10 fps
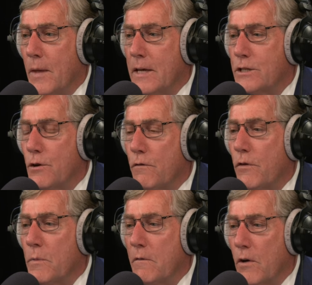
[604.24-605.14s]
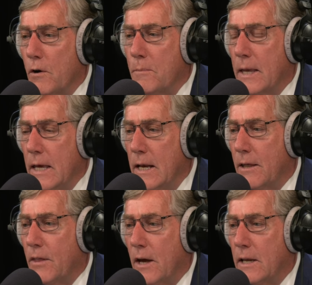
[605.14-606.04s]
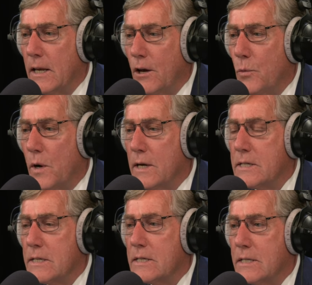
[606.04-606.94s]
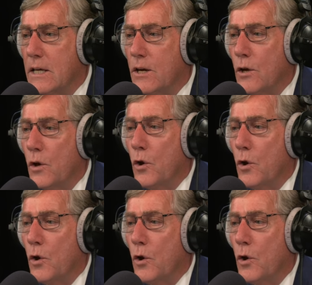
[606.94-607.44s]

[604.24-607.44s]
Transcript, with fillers: And so from the very beginning, the idea was is that